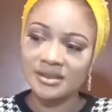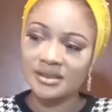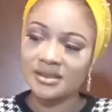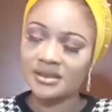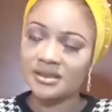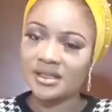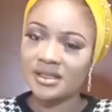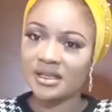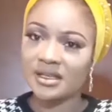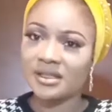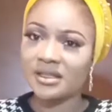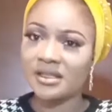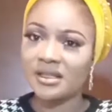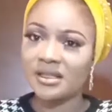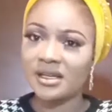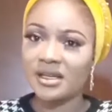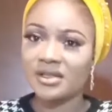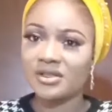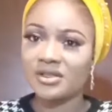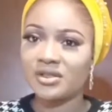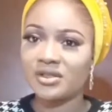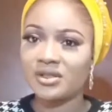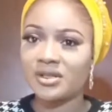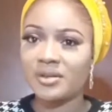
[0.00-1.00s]
Yeah, I think I
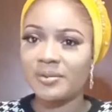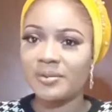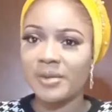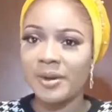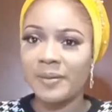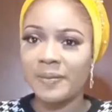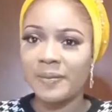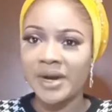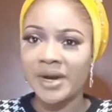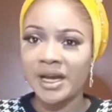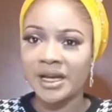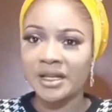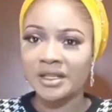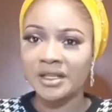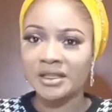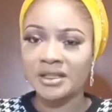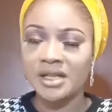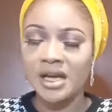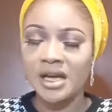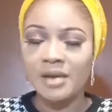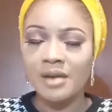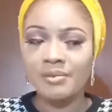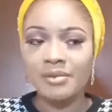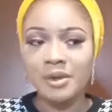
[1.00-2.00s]
should say my mind.
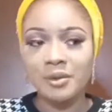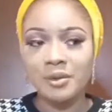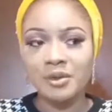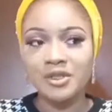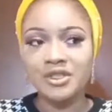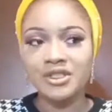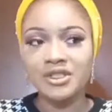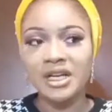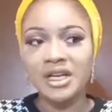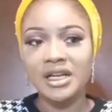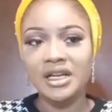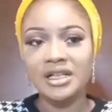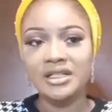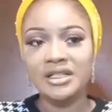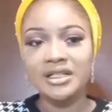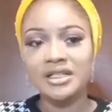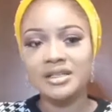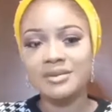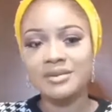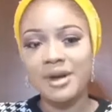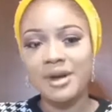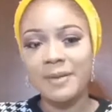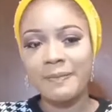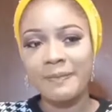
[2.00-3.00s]
My major talent is
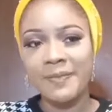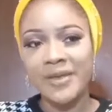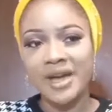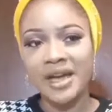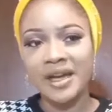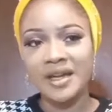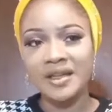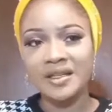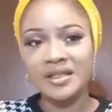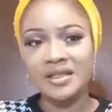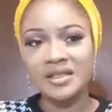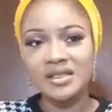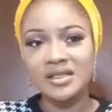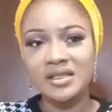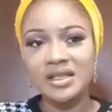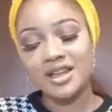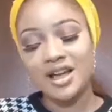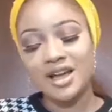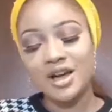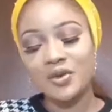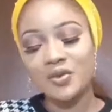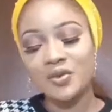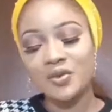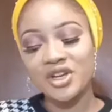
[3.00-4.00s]
my mind. It's
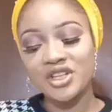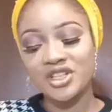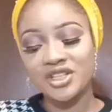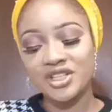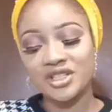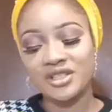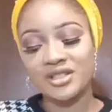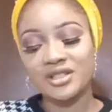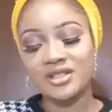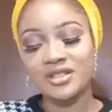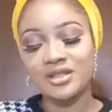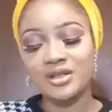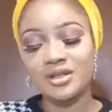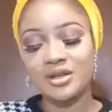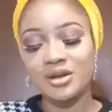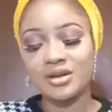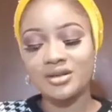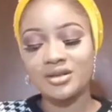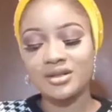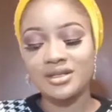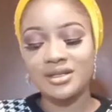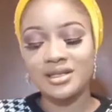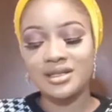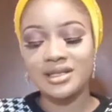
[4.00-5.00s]
languages you
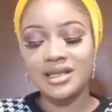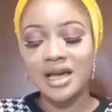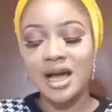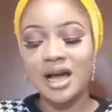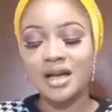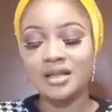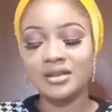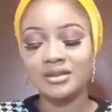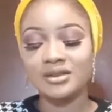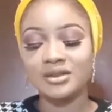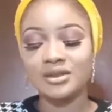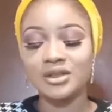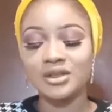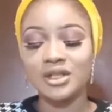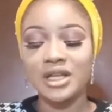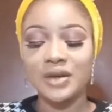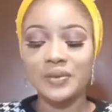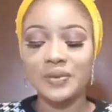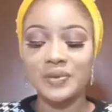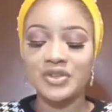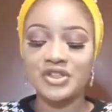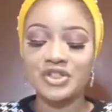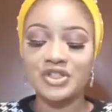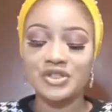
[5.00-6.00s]
understand or
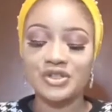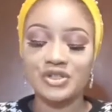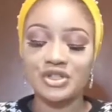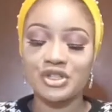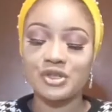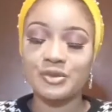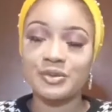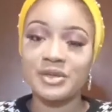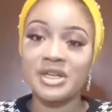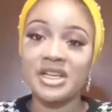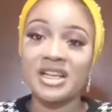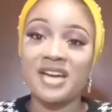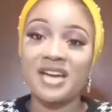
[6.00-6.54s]
languages you speak.